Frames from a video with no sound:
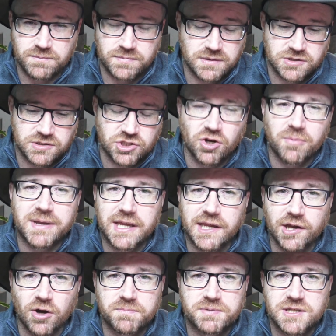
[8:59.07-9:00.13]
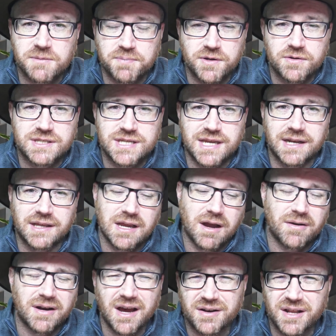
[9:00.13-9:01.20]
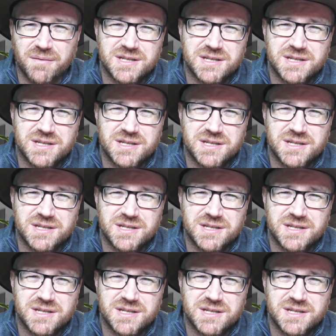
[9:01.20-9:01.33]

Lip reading: chummying up to Putin and going, oh no, he's